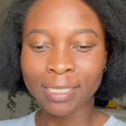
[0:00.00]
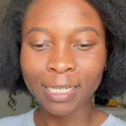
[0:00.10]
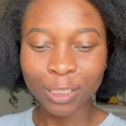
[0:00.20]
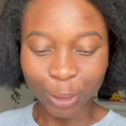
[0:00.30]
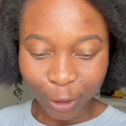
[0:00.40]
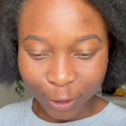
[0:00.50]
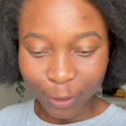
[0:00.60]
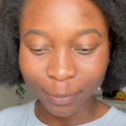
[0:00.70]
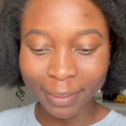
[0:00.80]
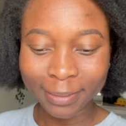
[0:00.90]
and
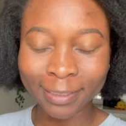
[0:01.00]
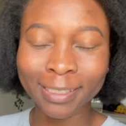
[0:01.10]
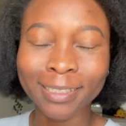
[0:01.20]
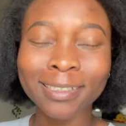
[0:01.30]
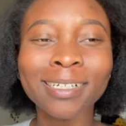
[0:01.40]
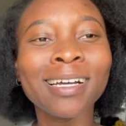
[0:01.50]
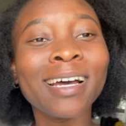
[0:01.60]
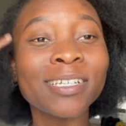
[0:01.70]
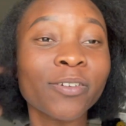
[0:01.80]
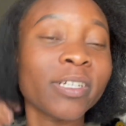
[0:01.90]
gentlemen,
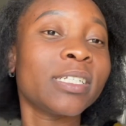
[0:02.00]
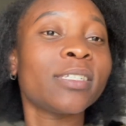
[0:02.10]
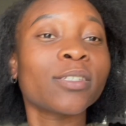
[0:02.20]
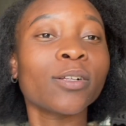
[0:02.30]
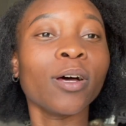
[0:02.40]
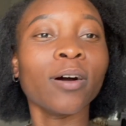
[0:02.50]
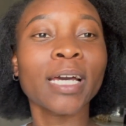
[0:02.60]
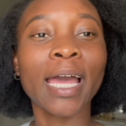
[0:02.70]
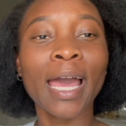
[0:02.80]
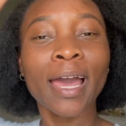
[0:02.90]
it's currently 6
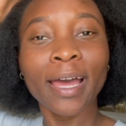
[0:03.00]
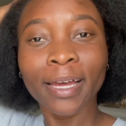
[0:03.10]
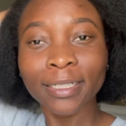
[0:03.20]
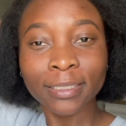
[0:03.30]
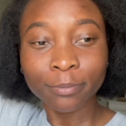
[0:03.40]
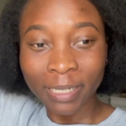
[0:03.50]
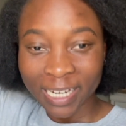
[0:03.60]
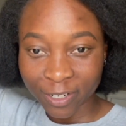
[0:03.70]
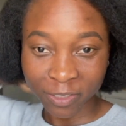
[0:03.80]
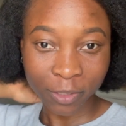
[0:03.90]
o'clock and my
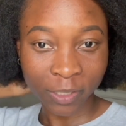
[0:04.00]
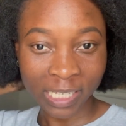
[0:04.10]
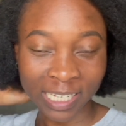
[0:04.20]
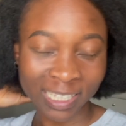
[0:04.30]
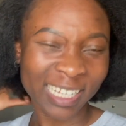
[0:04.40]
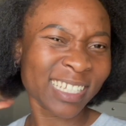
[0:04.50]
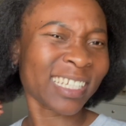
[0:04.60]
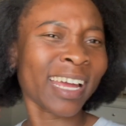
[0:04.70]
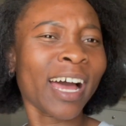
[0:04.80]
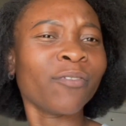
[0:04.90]
hair's still looking like this
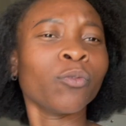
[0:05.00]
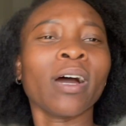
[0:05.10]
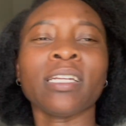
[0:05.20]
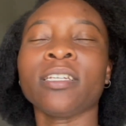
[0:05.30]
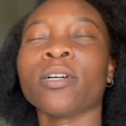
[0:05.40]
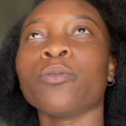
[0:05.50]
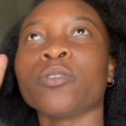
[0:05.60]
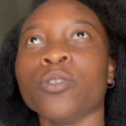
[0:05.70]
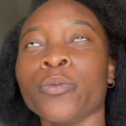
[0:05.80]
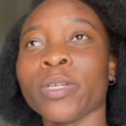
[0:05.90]
and I have no idea what
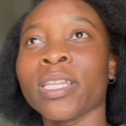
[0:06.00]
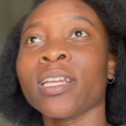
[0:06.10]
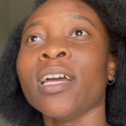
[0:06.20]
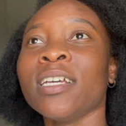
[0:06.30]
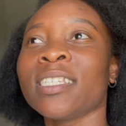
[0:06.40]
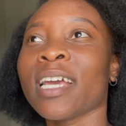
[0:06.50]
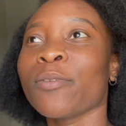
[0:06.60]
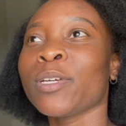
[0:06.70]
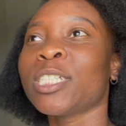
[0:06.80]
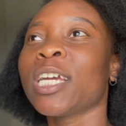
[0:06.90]
to do with it. See, I
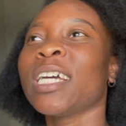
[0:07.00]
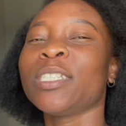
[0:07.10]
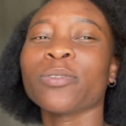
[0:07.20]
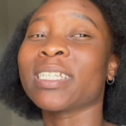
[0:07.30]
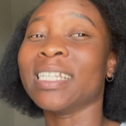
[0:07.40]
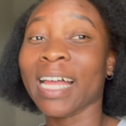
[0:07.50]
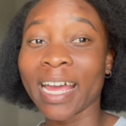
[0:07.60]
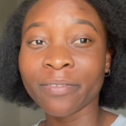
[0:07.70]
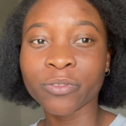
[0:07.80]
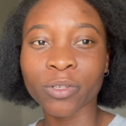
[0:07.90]
wish this was
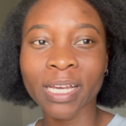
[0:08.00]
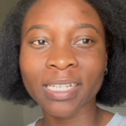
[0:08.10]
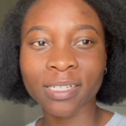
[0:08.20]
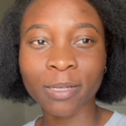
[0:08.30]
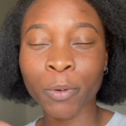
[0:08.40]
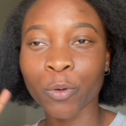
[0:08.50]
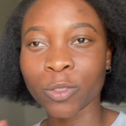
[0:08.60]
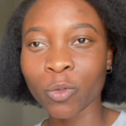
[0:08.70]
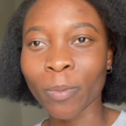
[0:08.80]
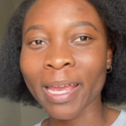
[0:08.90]
live so you guys can tell me what to
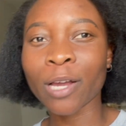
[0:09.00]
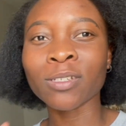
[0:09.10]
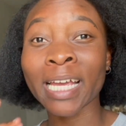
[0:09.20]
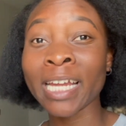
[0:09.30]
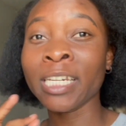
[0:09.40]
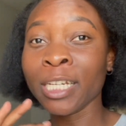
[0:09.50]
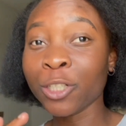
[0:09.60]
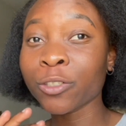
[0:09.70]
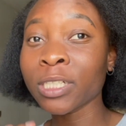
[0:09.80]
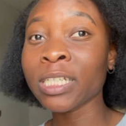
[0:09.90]
do with my hair, because I
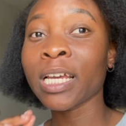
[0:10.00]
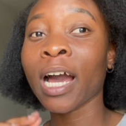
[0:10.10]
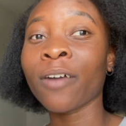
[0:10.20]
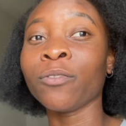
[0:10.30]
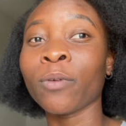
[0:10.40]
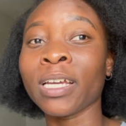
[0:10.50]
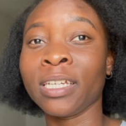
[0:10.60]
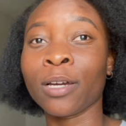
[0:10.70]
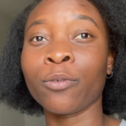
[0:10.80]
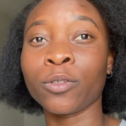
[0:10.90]
literally have no
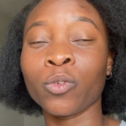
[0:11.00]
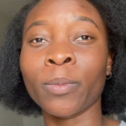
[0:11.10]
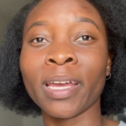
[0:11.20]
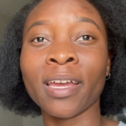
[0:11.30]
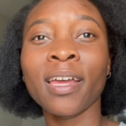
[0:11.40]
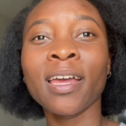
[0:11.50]
idea what to do with my hair.